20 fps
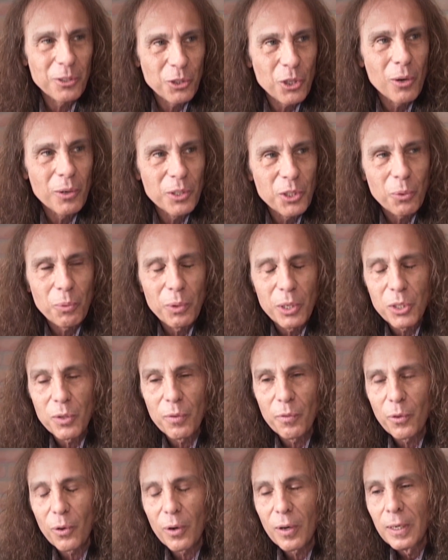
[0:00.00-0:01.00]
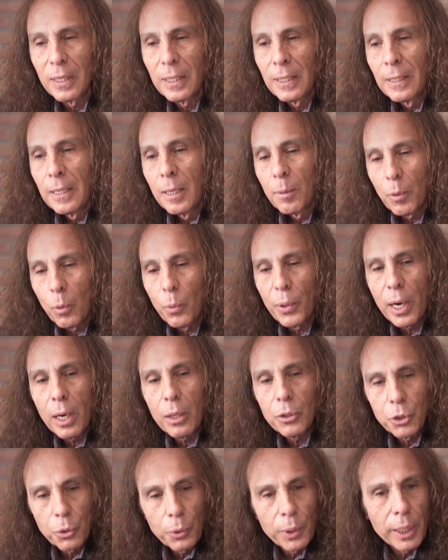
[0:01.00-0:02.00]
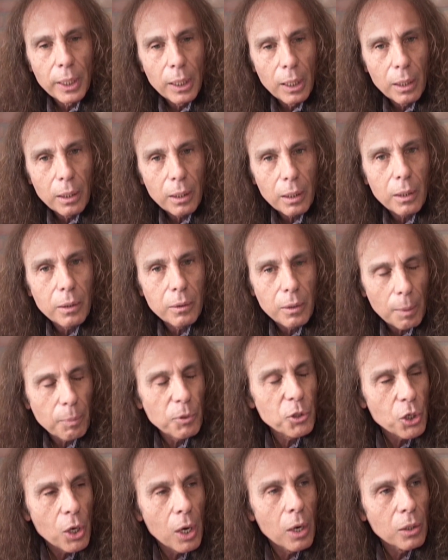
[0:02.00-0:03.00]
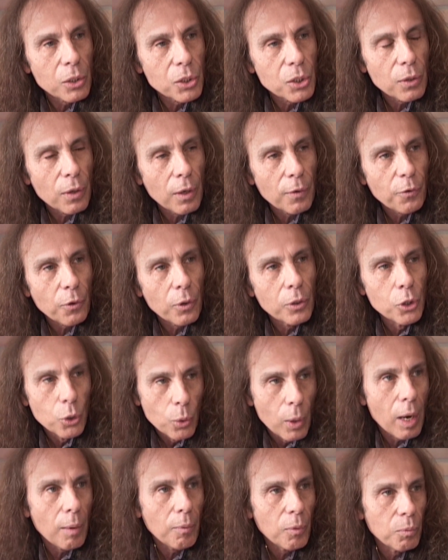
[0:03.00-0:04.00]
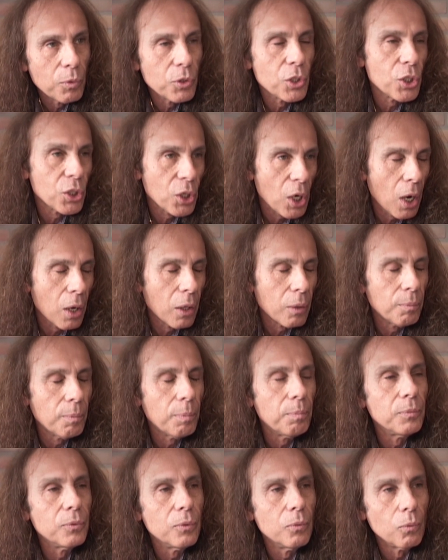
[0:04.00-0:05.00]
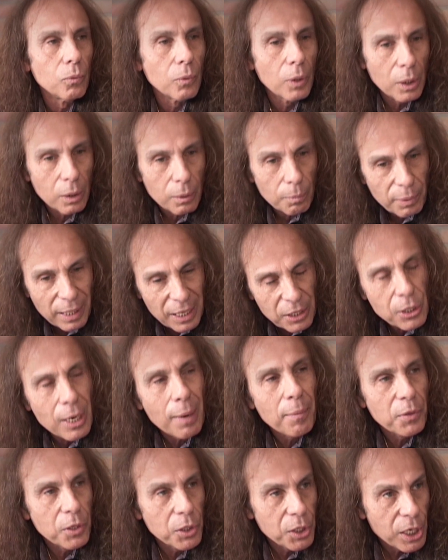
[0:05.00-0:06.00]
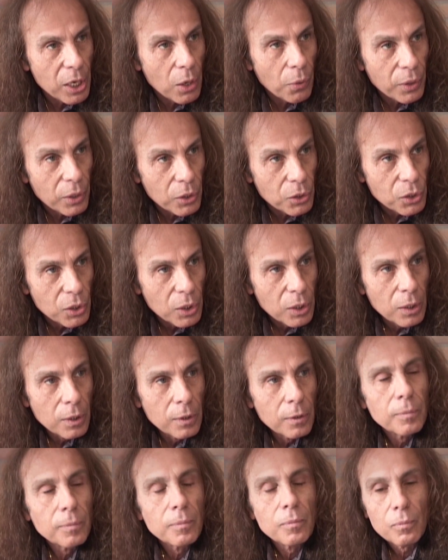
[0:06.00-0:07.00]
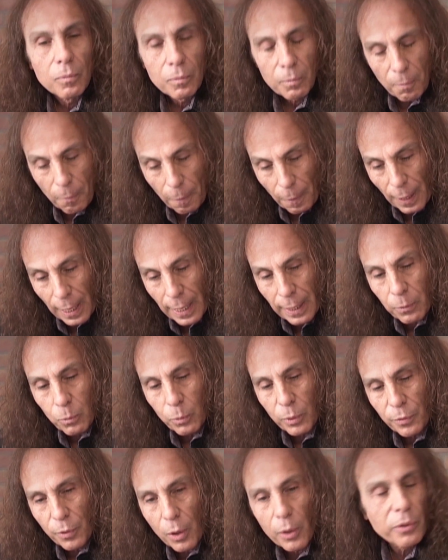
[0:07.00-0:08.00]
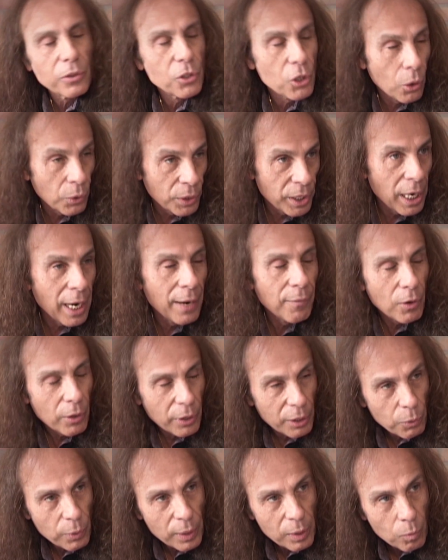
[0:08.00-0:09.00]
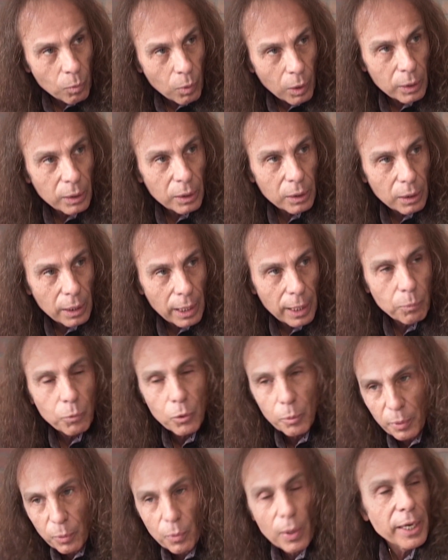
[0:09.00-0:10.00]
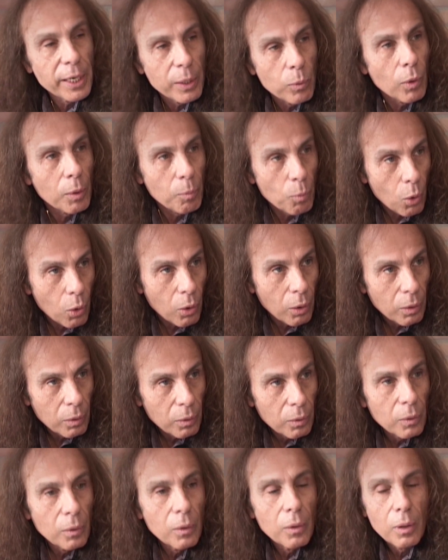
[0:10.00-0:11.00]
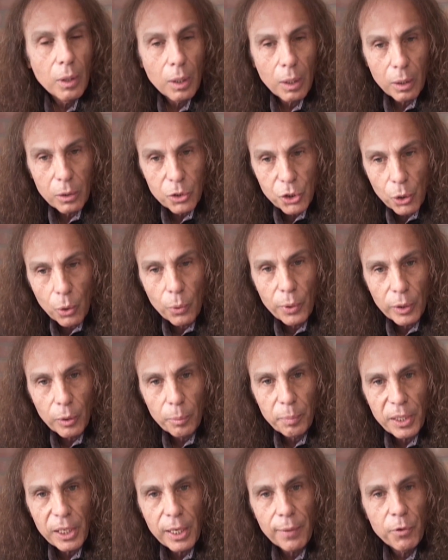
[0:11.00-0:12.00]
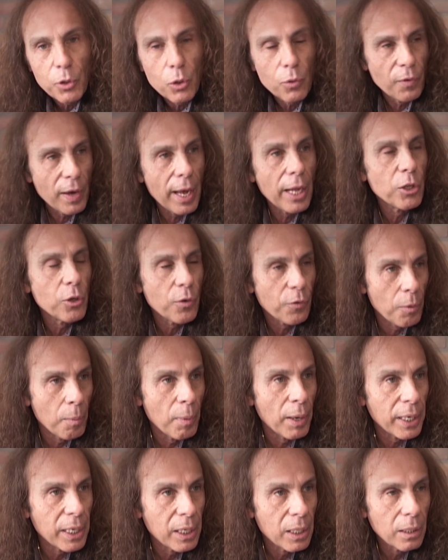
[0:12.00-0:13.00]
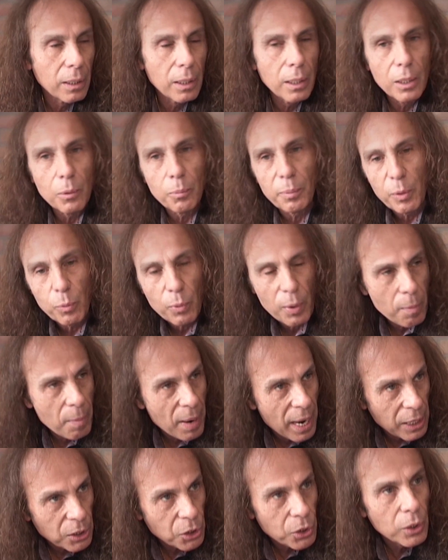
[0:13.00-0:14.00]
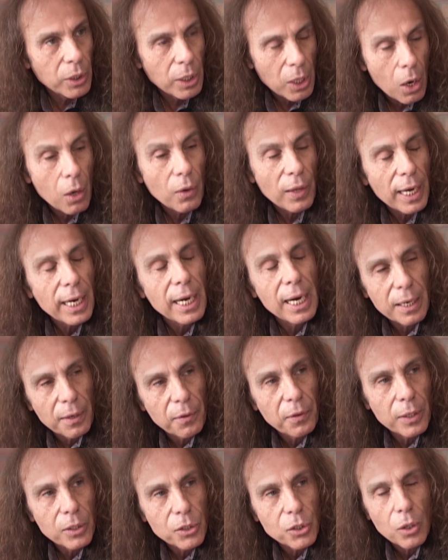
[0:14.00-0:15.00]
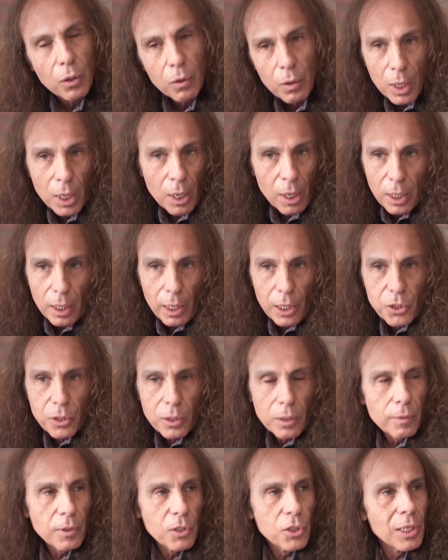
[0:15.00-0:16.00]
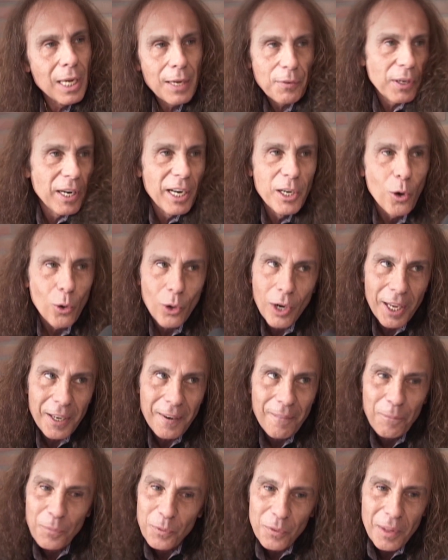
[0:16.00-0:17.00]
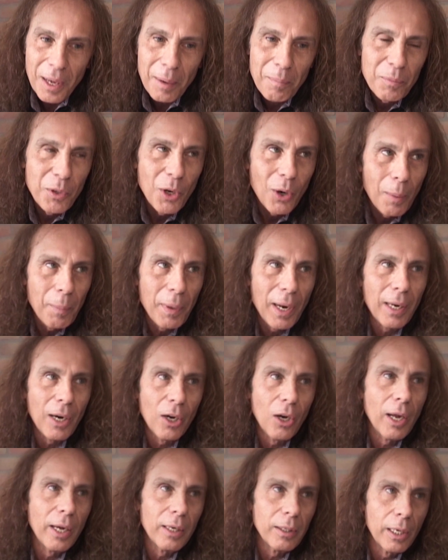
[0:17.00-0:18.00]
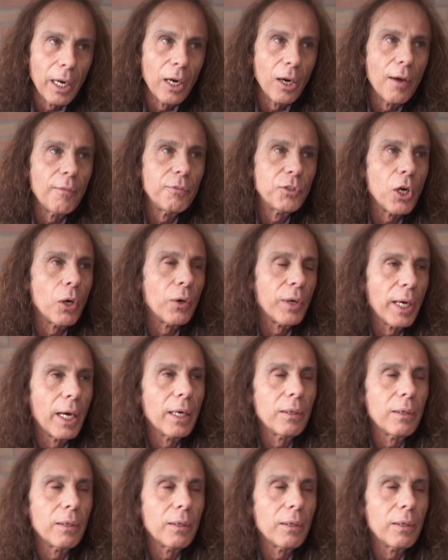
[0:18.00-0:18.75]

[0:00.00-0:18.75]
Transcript: There's always a reason for it. But we are doing a couple songs uh, for a new album, which is called uh, Black Sabbath: The Dio Years. Wow, cool. And we've already, Tony and I have already written one, and we'll be writing one more. Really? Uh, so it'll be giving you value for money, and it'll be remastered and all that kind of thing. So well, it's, well, it's not that? that? I don't like them. You know, I, no, I, I, I love Tony.